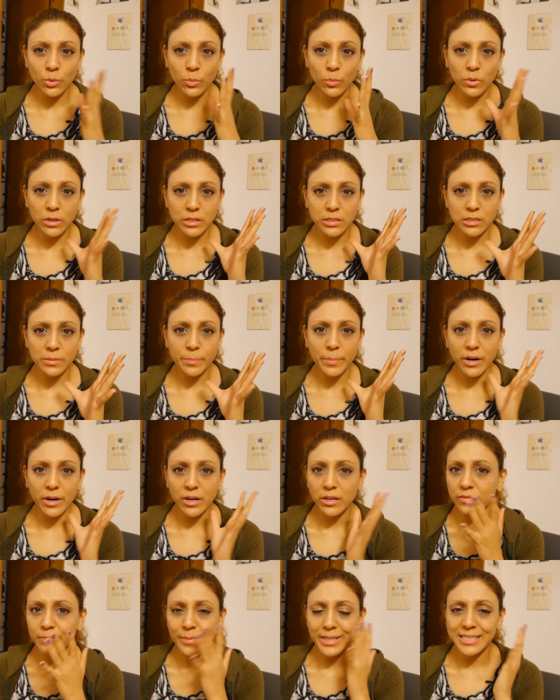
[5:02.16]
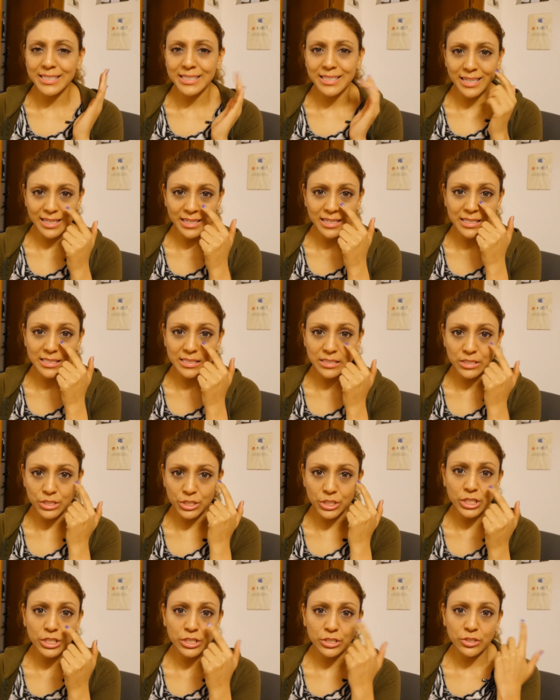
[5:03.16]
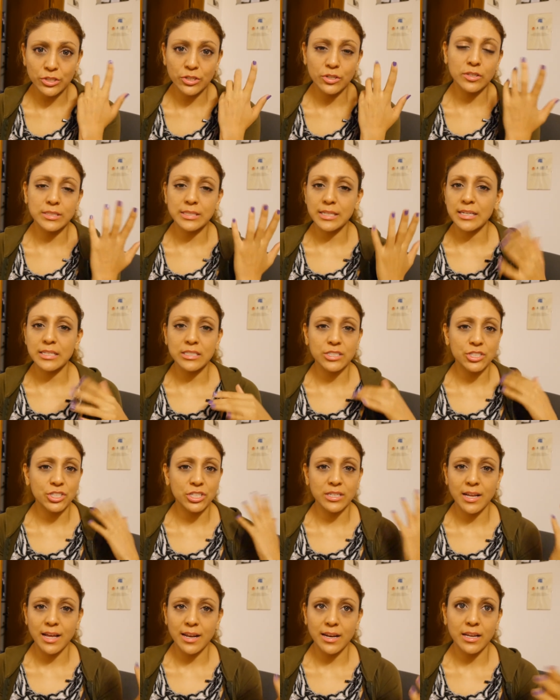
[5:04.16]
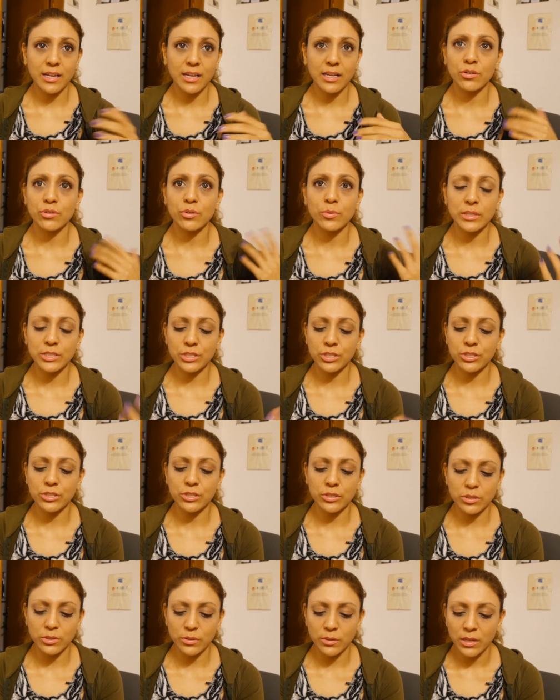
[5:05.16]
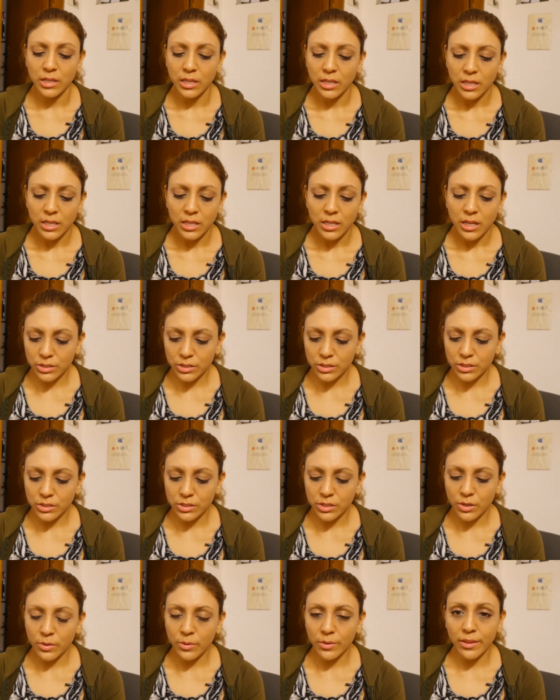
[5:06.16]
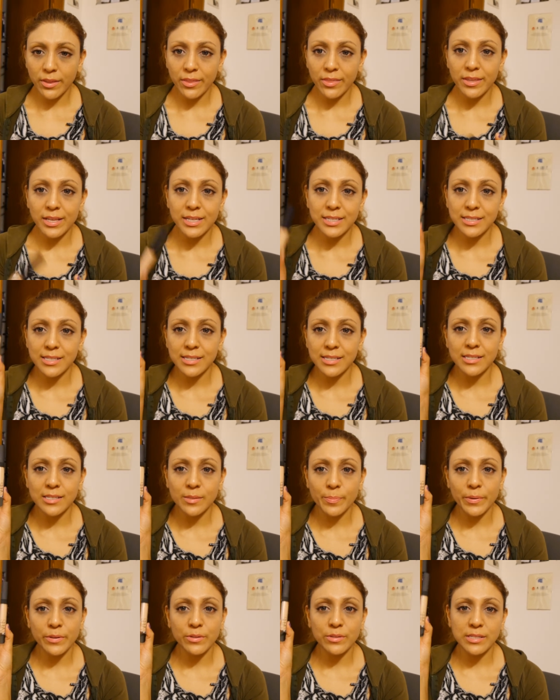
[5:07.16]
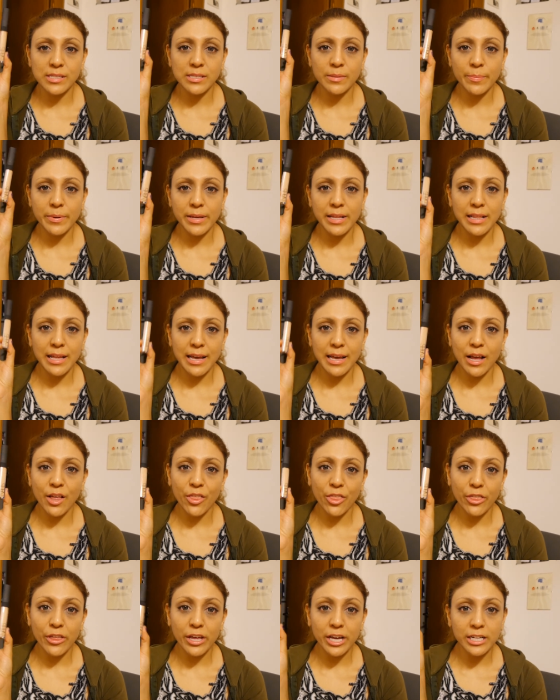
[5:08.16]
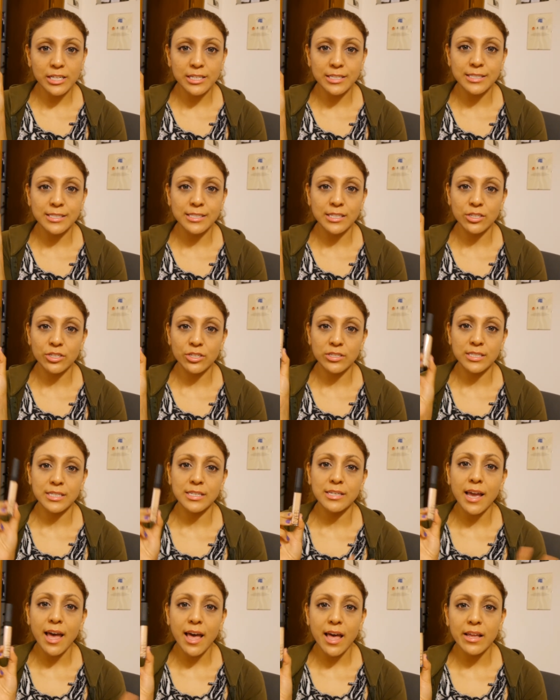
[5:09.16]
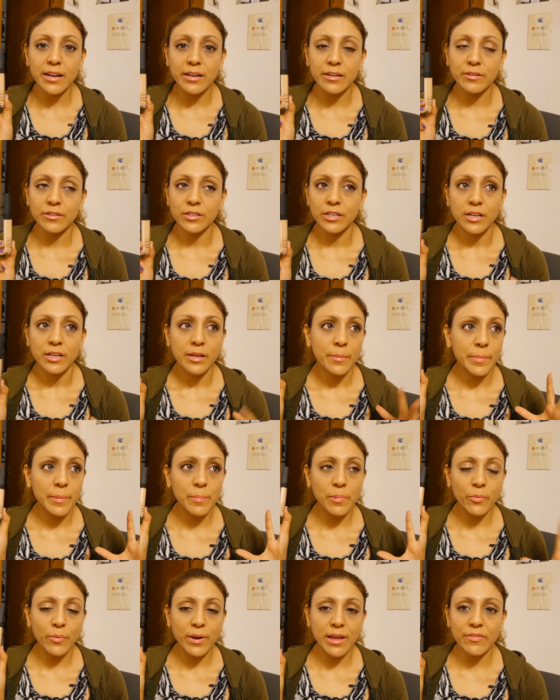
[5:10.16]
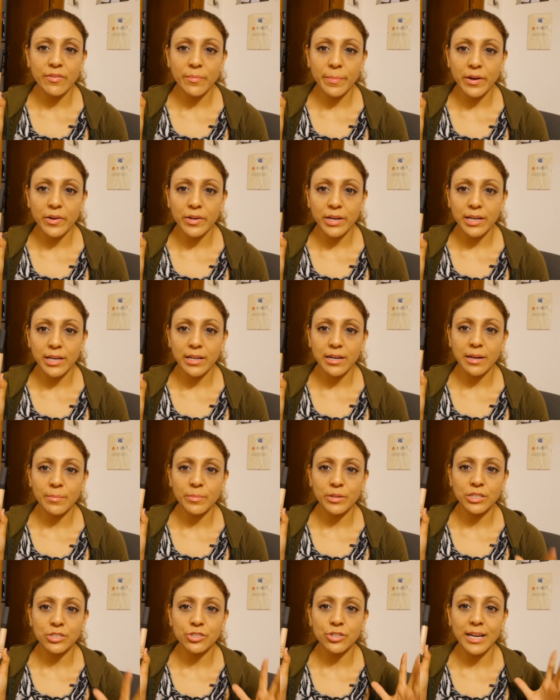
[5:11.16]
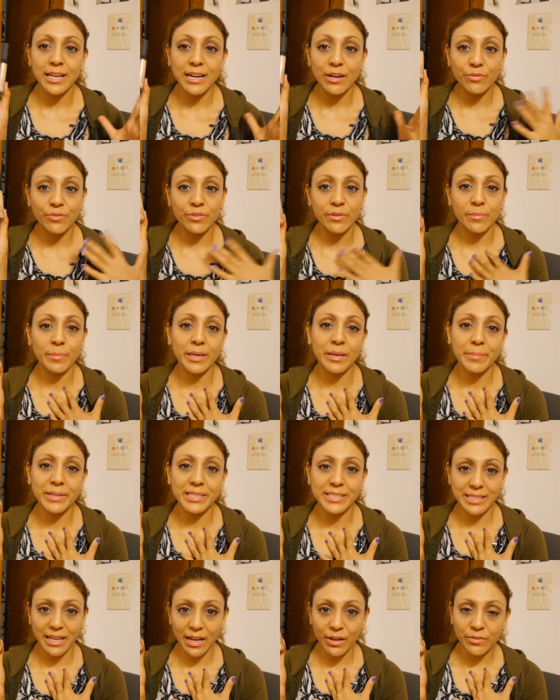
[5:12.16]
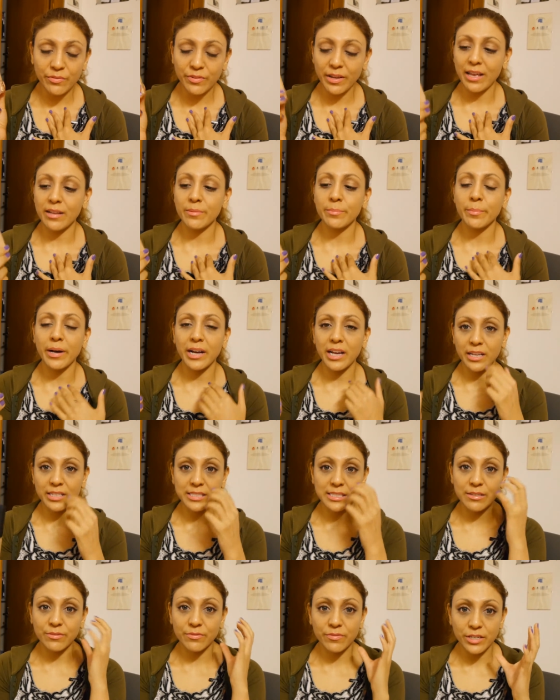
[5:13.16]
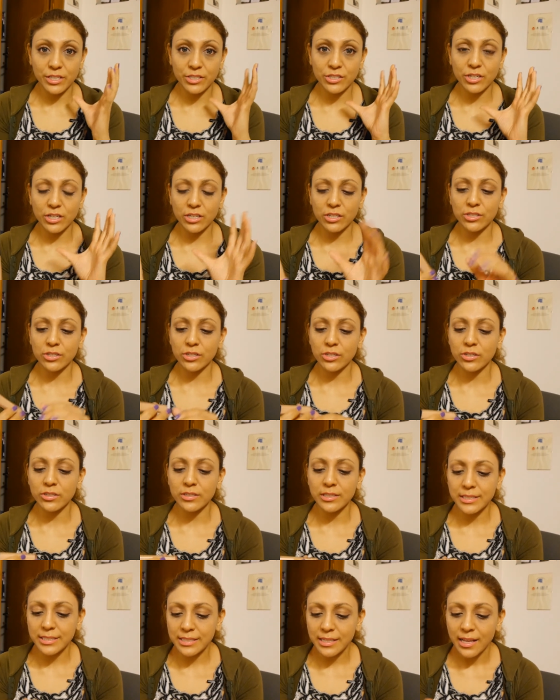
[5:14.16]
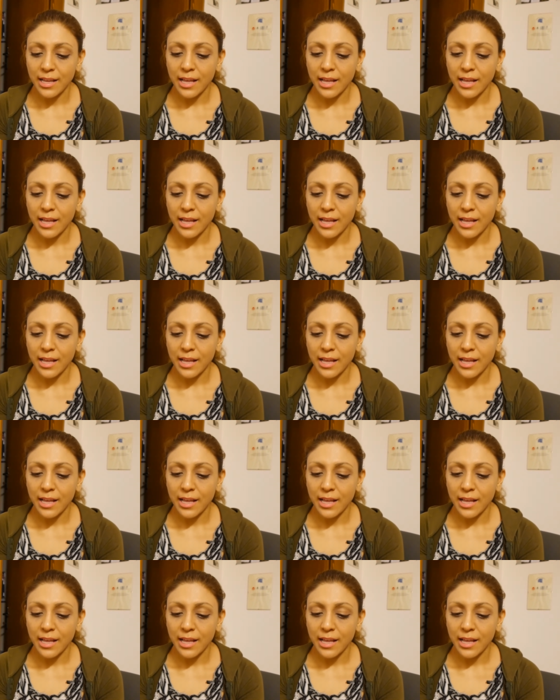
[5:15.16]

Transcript: worst part of my skin is the dark circles, and it's genetic. I don't know what to do. So this is supposed to be like the concealer to get. People rave about it. I'm gonna try it out for me, myself, and my severe dark circles.